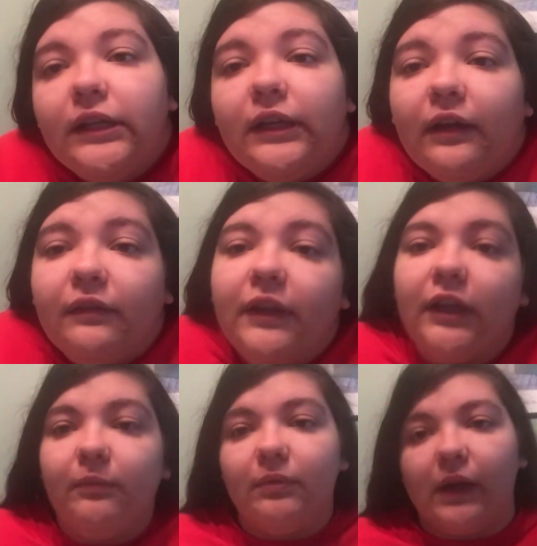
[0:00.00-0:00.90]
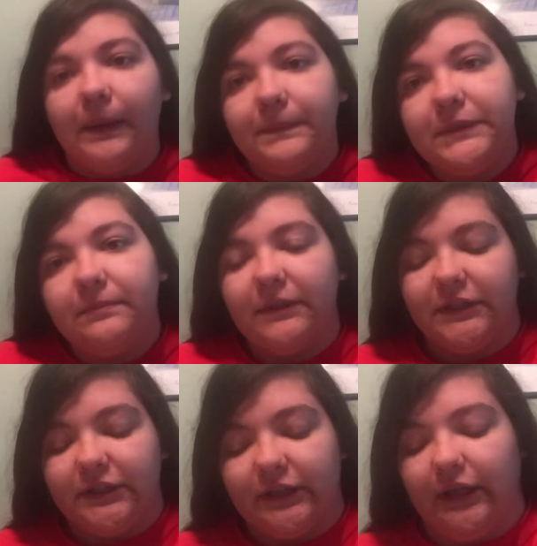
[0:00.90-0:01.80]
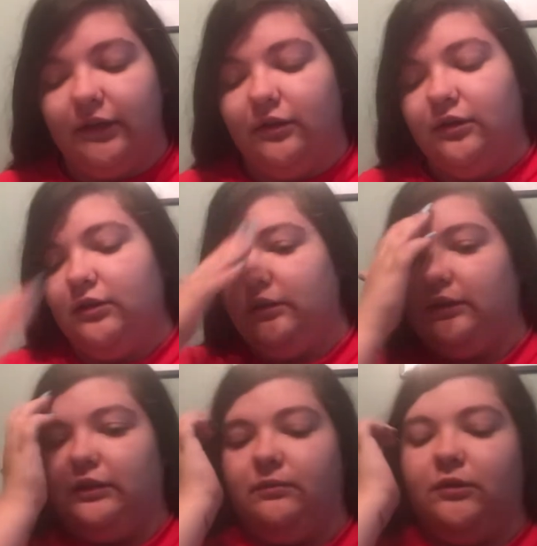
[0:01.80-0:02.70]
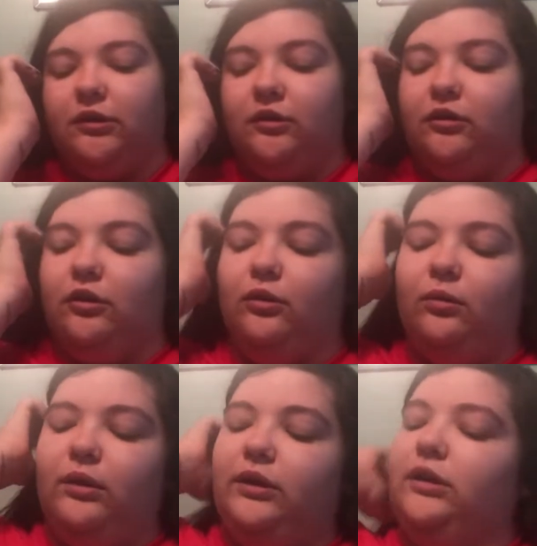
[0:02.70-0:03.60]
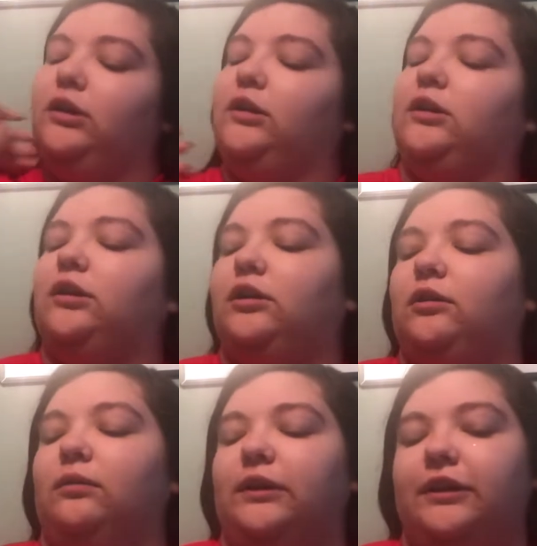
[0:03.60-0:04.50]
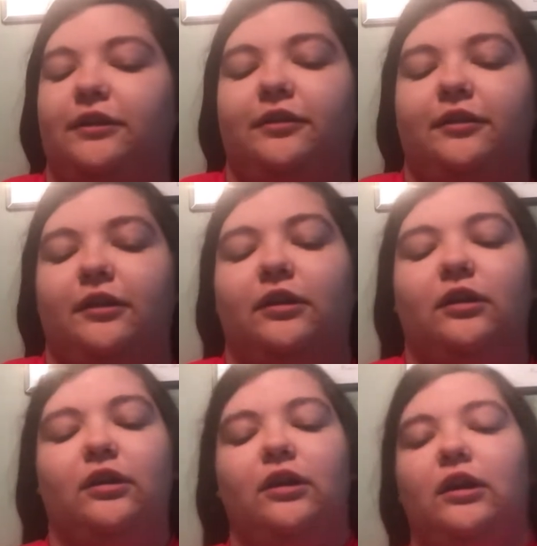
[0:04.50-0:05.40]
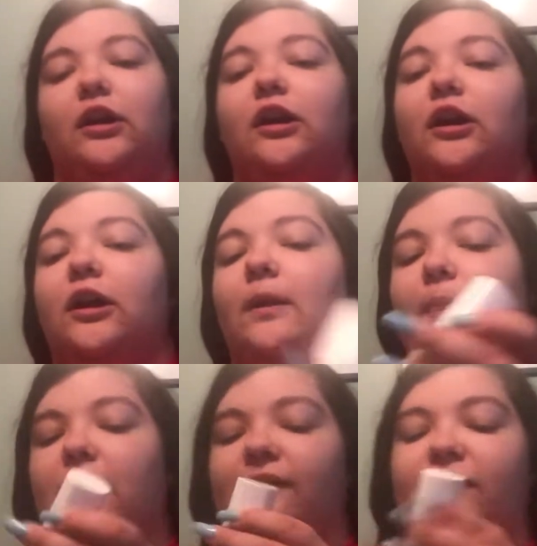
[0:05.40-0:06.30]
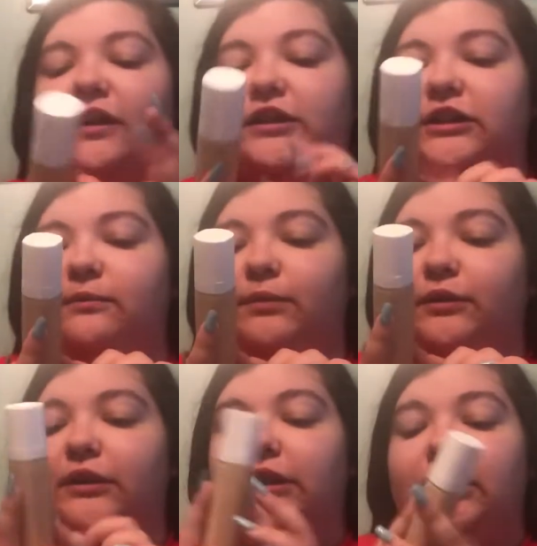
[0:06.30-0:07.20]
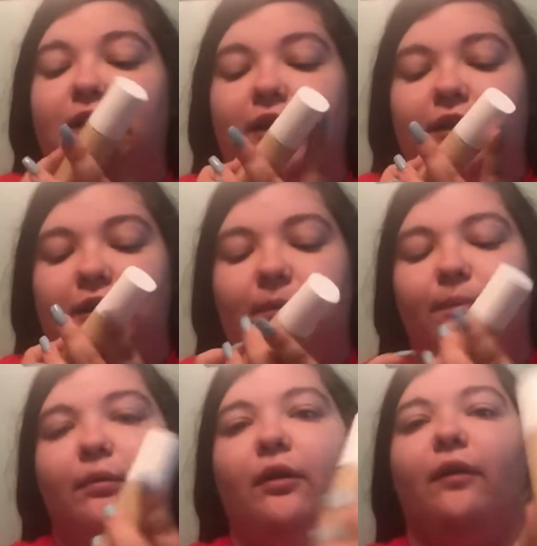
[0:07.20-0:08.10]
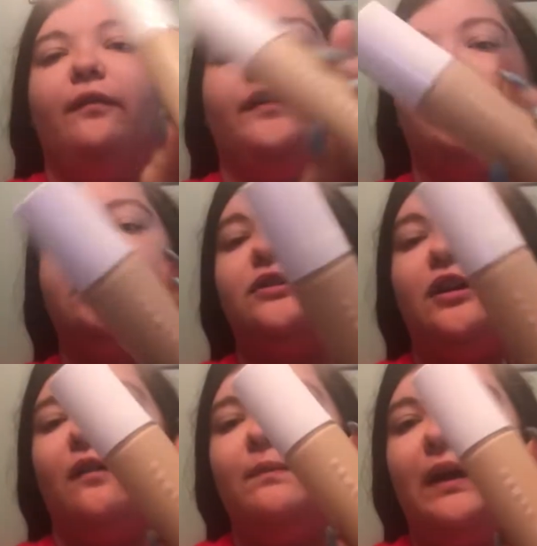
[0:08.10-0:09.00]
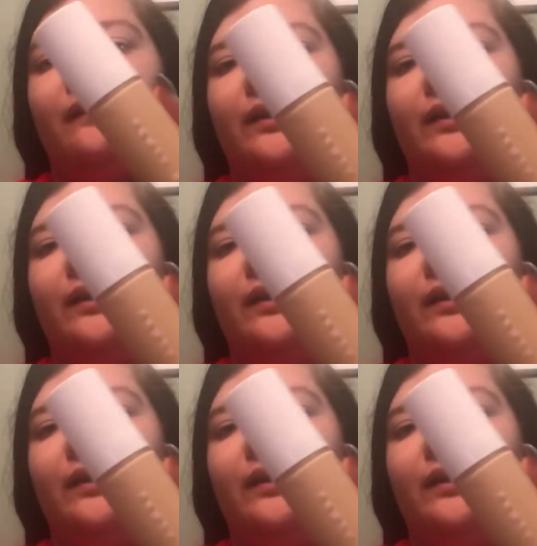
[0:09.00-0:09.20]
now that I primed my skin, I'm gonna go in with the Fenty Beauty Pro Filter Soft Matte